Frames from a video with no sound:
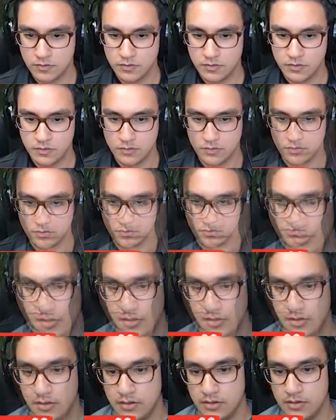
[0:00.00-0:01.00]
and single
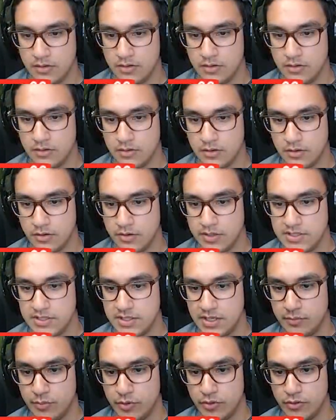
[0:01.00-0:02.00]
fire. Single fire
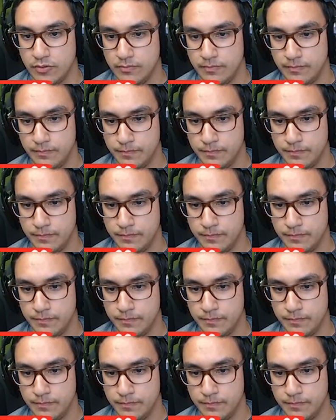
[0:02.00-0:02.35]
on the MK